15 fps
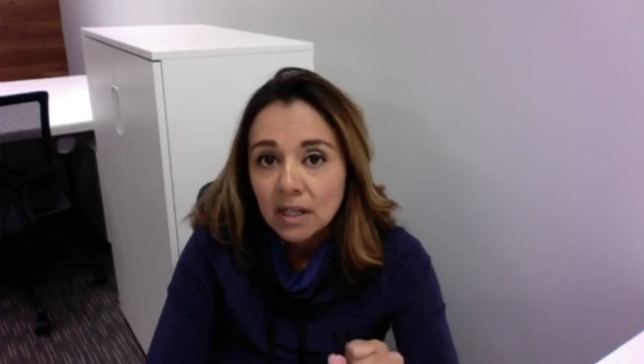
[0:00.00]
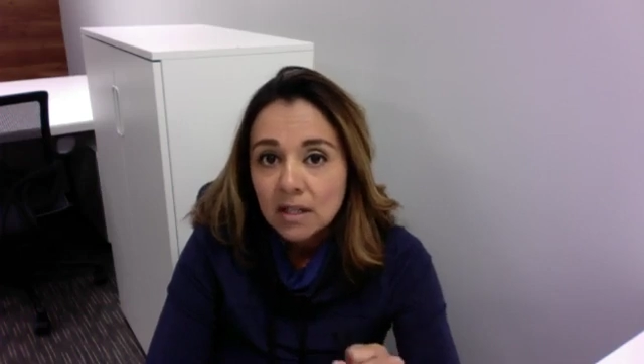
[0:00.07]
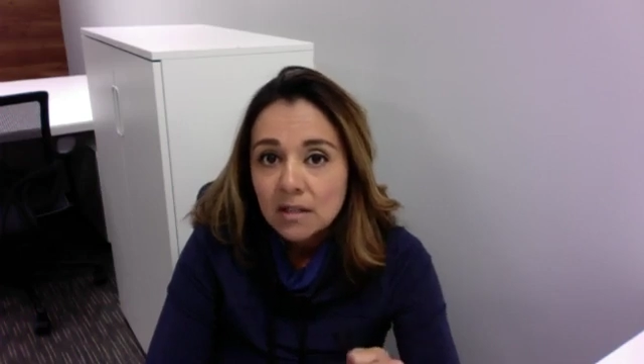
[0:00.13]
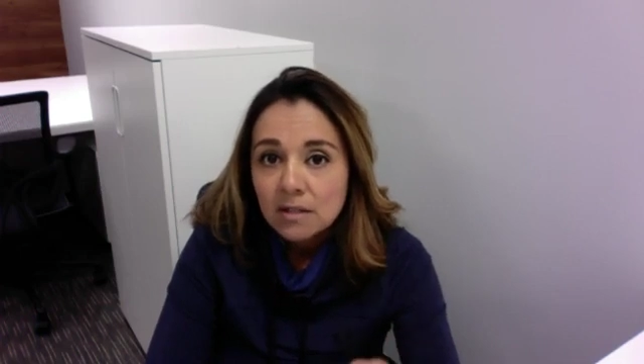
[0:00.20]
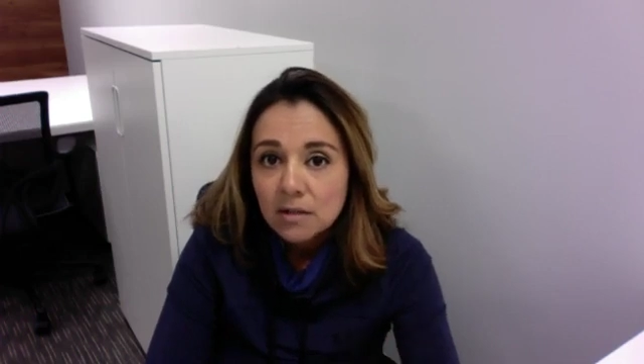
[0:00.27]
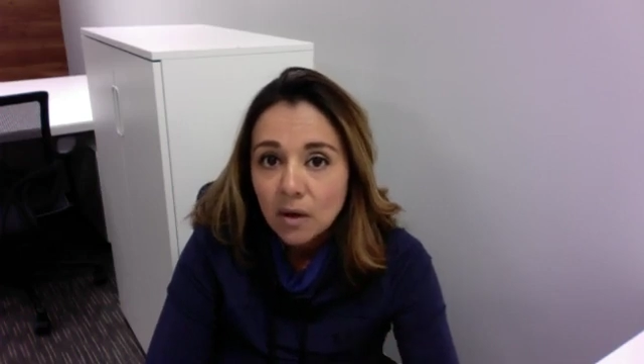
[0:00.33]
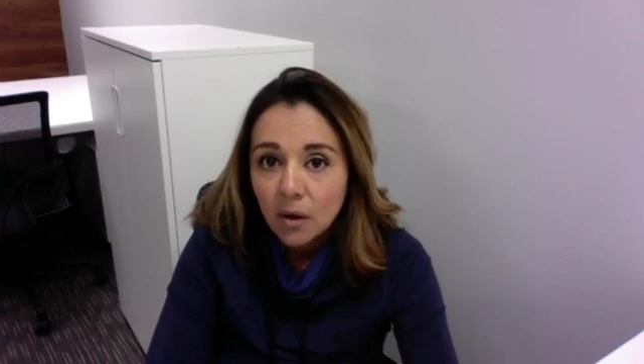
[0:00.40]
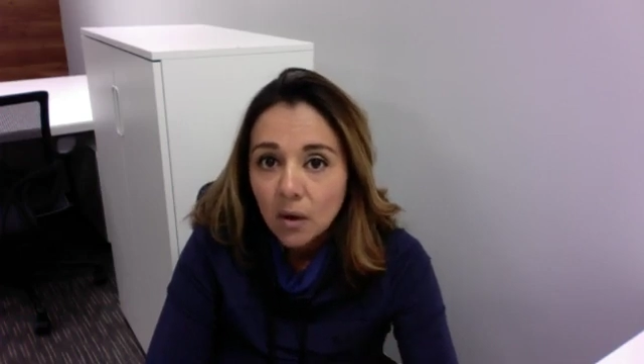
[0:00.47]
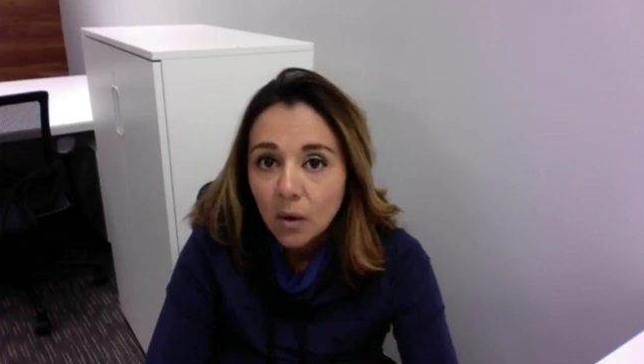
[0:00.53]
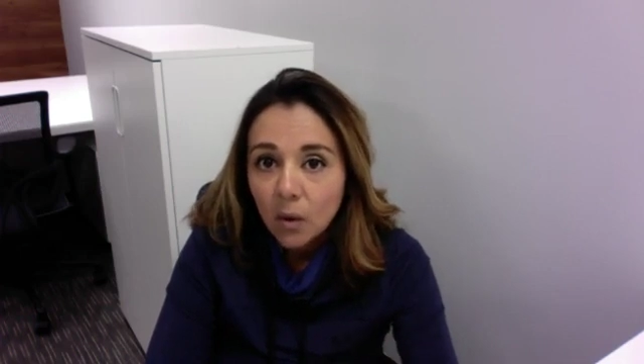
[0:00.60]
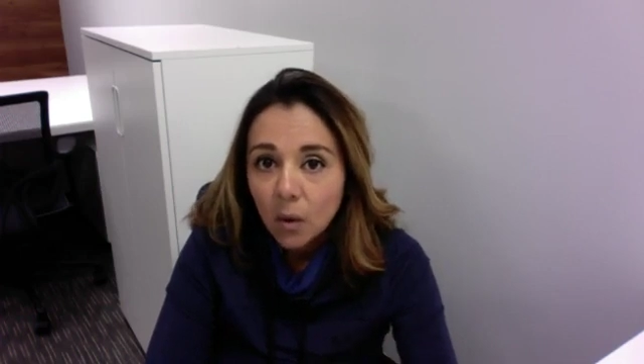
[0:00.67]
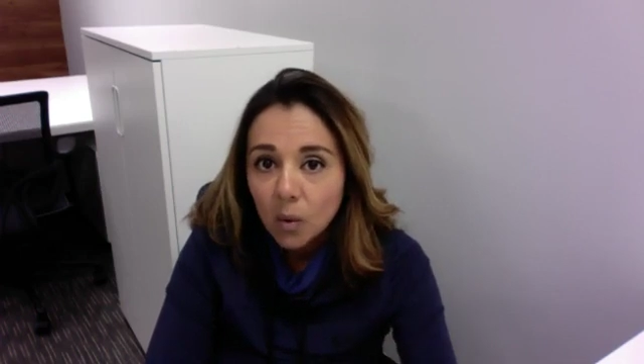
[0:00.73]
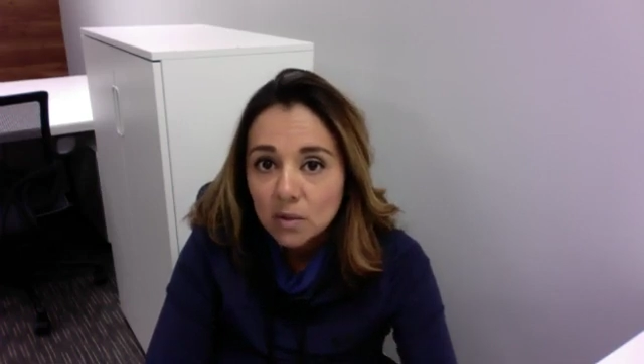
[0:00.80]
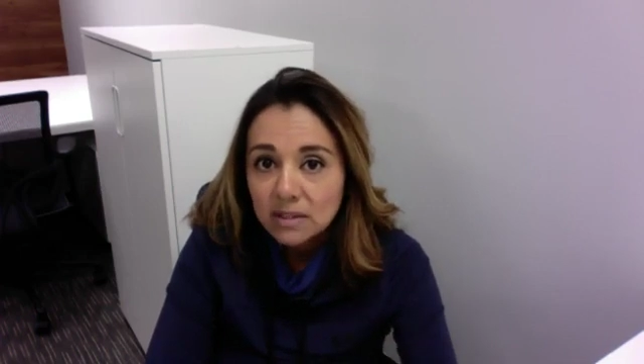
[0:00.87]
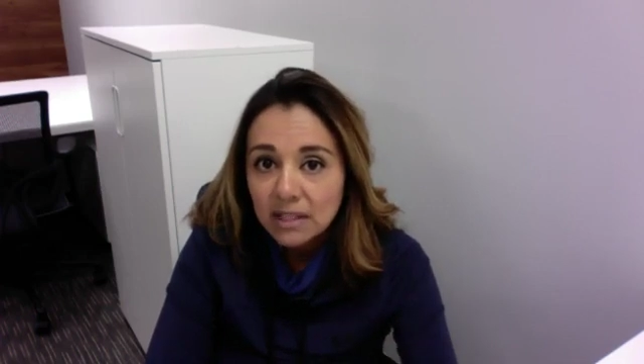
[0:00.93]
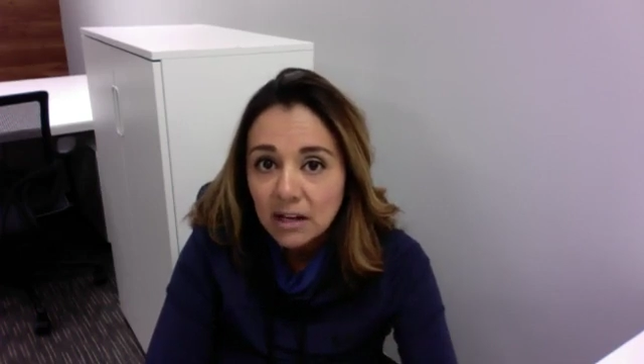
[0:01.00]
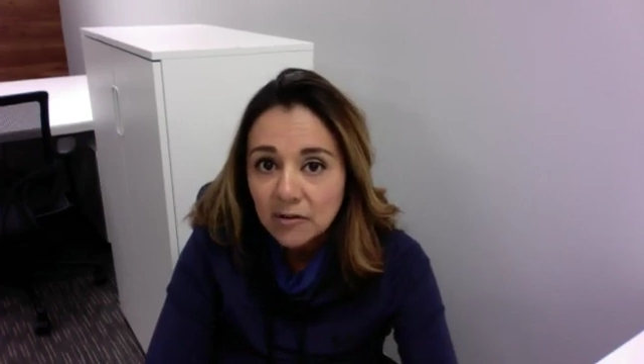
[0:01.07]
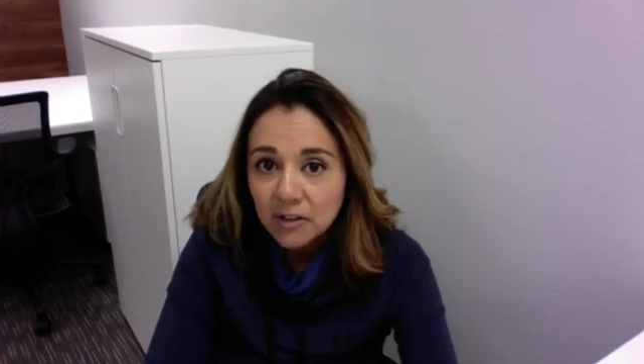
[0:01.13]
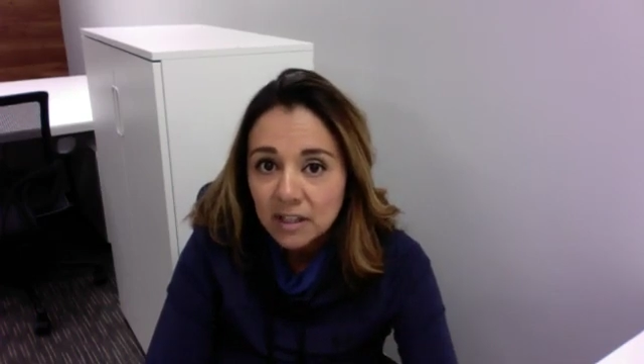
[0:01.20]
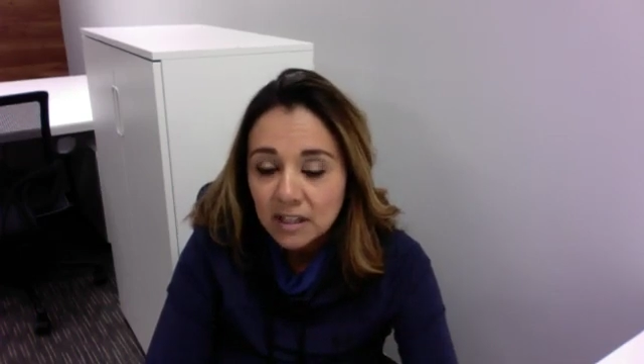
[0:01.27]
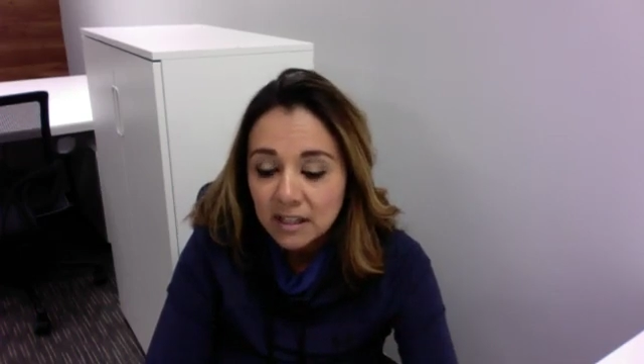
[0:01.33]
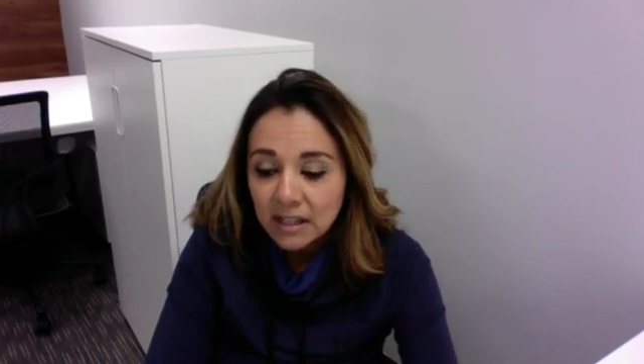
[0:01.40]
So
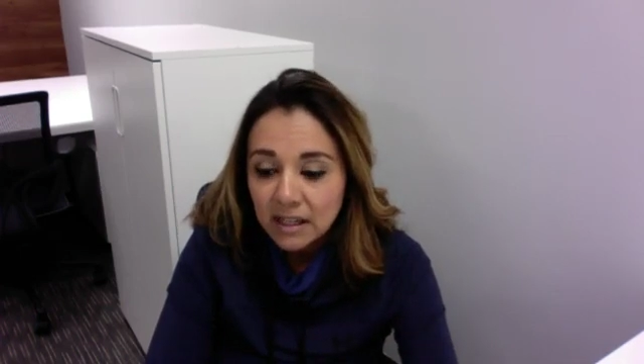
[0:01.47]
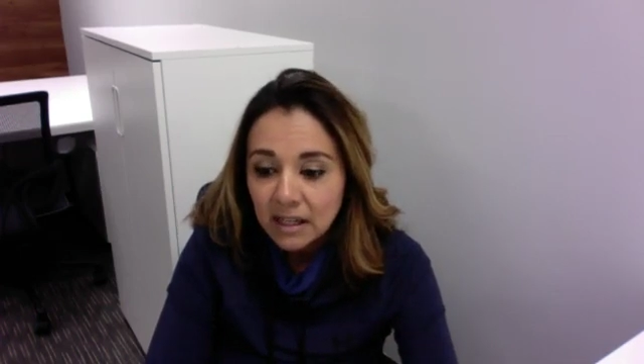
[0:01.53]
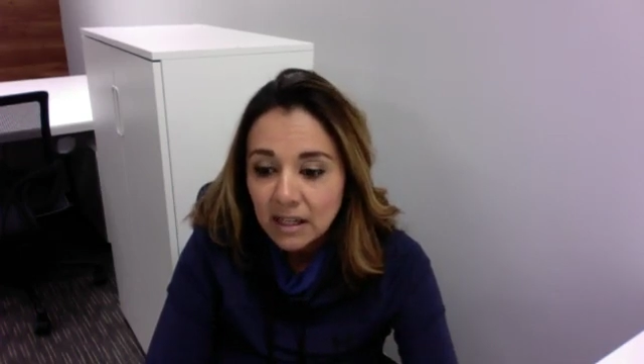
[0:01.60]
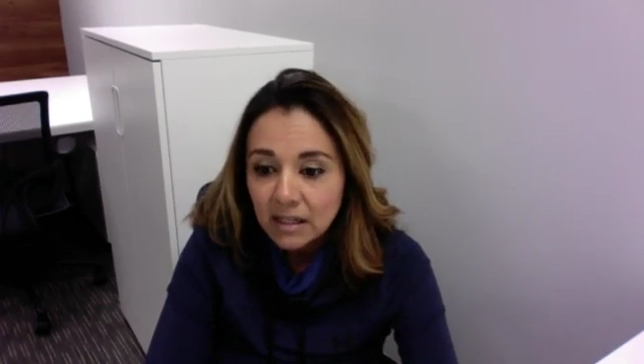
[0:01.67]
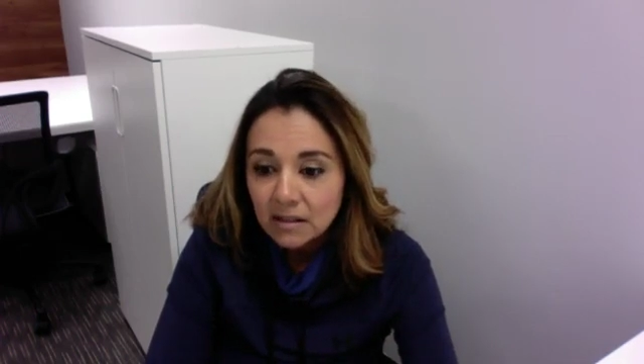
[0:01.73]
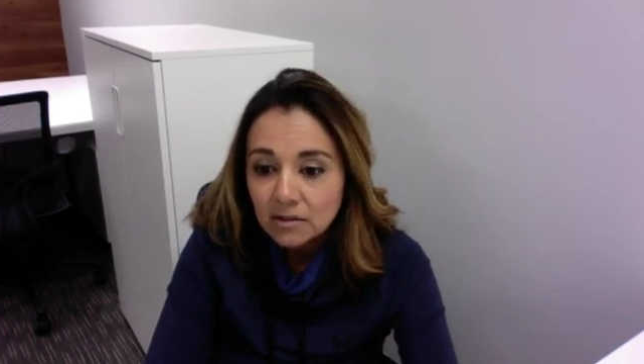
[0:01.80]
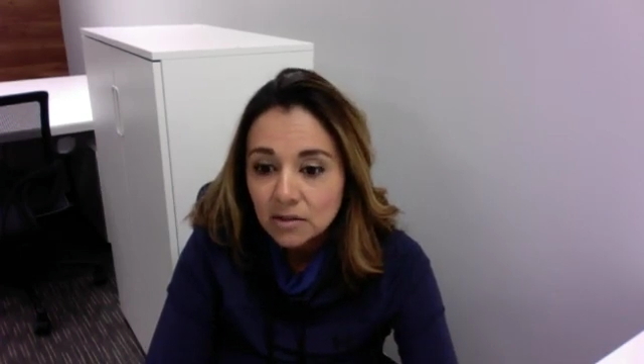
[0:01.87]
definitely